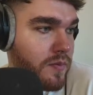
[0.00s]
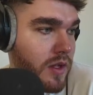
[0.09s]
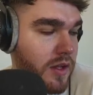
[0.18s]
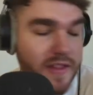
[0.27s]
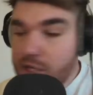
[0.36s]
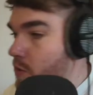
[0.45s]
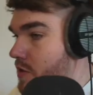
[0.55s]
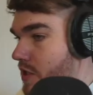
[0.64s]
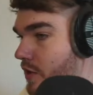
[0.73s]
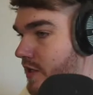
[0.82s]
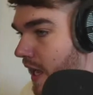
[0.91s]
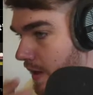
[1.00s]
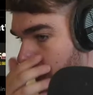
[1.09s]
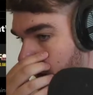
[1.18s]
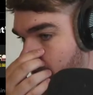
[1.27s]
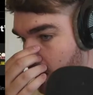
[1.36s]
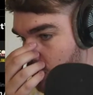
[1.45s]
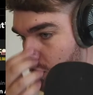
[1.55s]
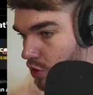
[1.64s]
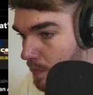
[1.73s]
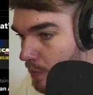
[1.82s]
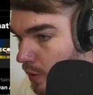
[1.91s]
This was, so yeah, to
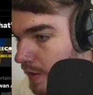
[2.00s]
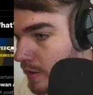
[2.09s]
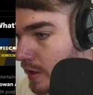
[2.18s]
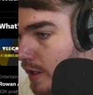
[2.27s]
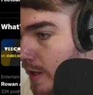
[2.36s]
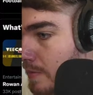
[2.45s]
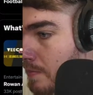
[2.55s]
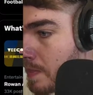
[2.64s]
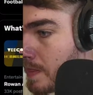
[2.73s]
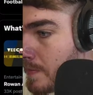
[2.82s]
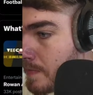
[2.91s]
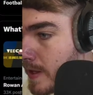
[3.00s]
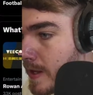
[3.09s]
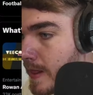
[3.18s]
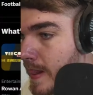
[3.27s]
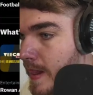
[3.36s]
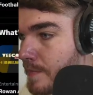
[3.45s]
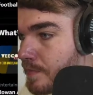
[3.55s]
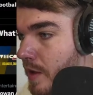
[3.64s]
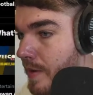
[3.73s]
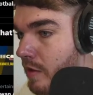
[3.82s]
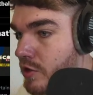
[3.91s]
your point
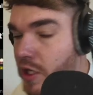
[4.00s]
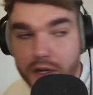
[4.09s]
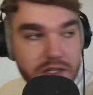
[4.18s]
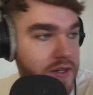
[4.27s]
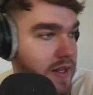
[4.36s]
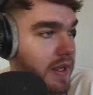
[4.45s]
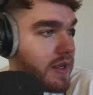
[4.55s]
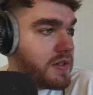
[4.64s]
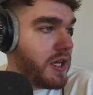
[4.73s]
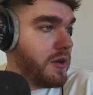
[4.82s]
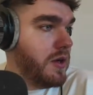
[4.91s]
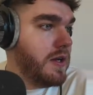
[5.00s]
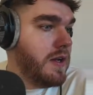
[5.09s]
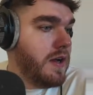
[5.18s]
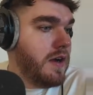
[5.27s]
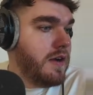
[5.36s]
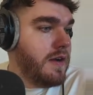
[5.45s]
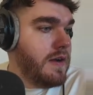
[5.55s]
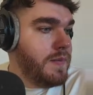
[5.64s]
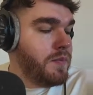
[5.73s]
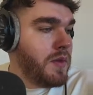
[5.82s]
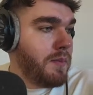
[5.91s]
about Richarlison, Nick. So
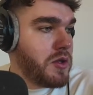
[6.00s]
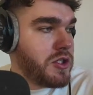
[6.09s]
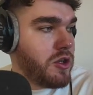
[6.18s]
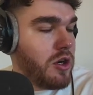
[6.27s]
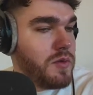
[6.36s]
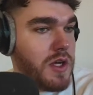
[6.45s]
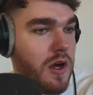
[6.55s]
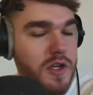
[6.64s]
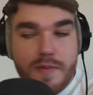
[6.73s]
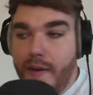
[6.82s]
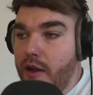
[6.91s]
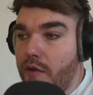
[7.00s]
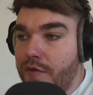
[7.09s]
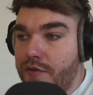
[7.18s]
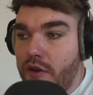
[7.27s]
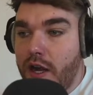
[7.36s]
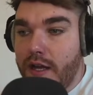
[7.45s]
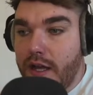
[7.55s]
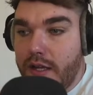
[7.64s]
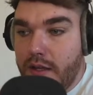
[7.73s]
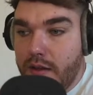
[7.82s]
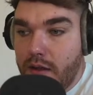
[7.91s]
Postecoglou was asked about it on
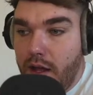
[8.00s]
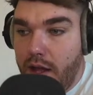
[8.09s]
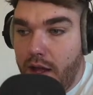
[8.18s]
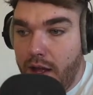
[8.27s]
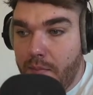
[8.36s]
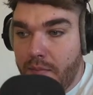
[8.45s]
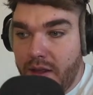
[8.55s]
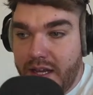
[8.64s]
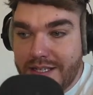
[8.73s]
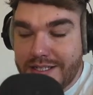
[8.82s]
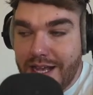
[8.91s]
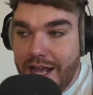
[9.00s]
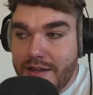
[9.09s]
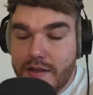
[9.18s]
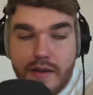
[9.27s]
Friday. He said,